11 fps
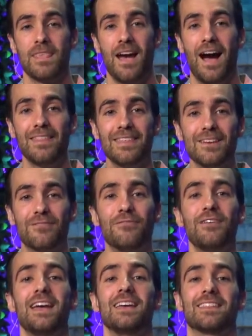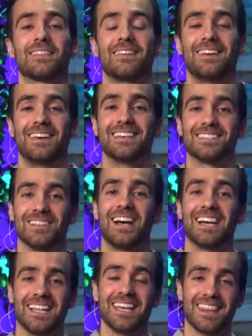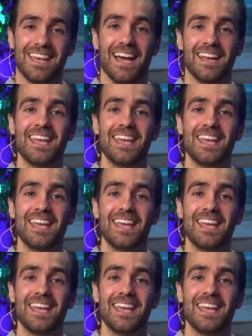I think faith is a lot like that.